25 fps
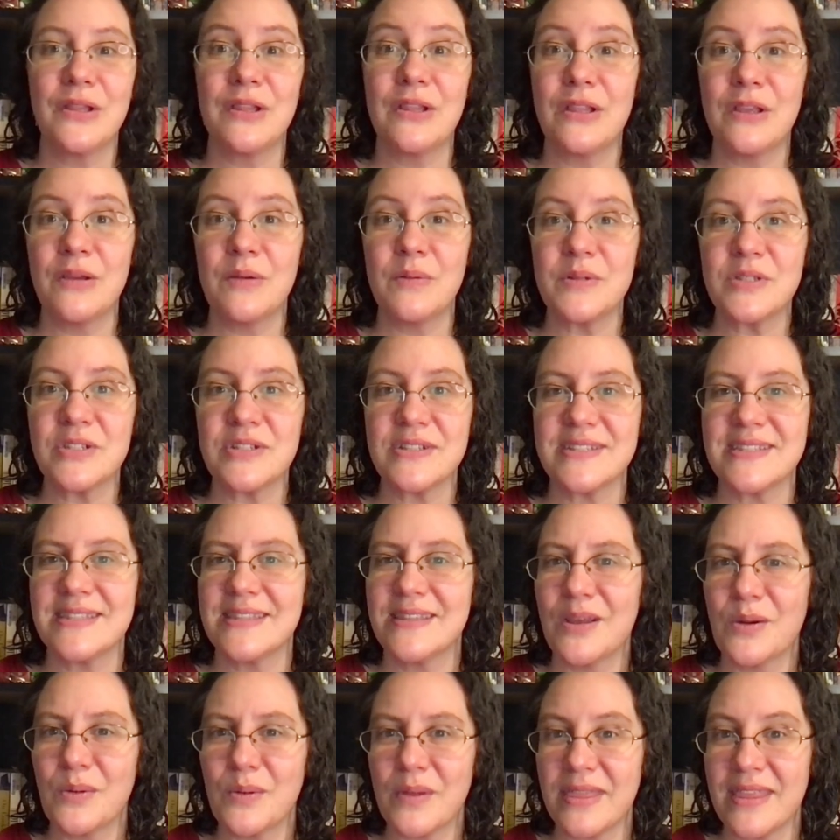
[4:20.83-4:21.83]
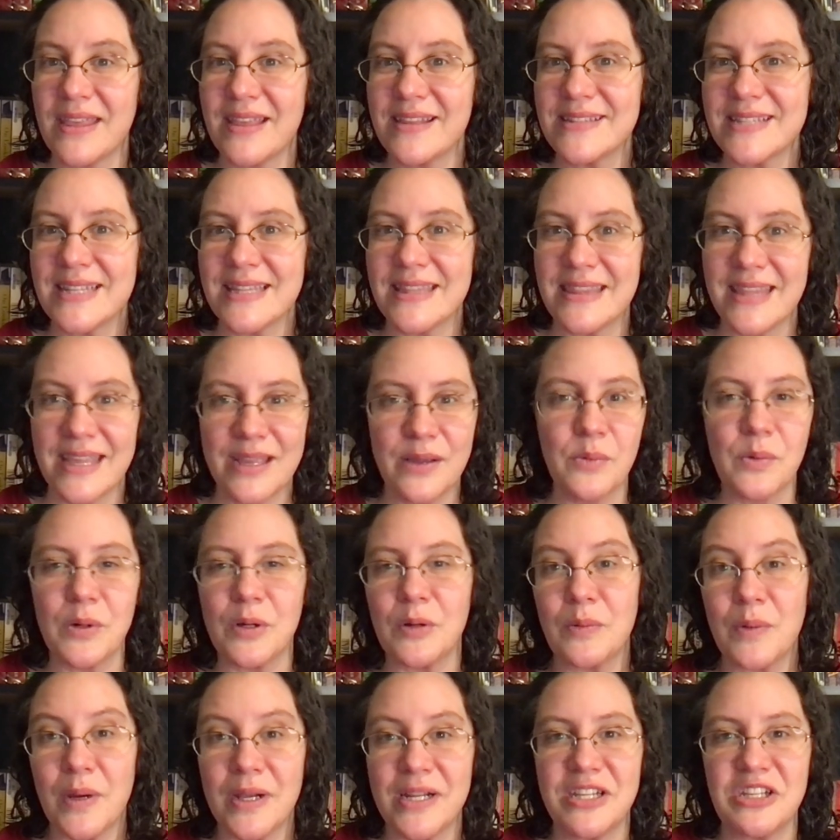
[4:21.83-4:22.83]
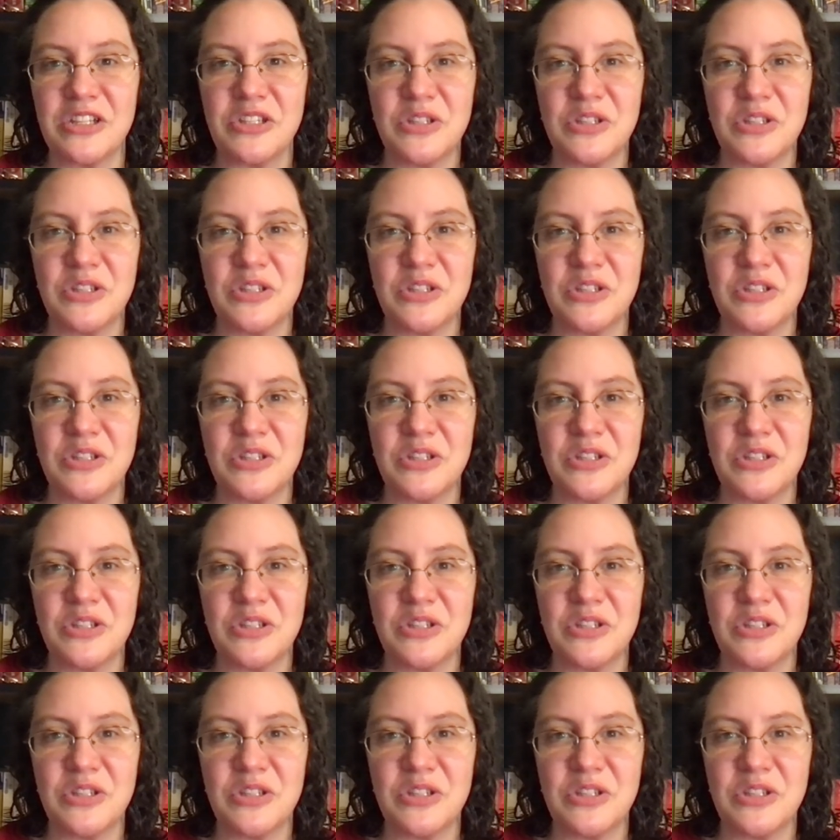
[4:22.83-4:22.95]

it was just there were things that they weren't ready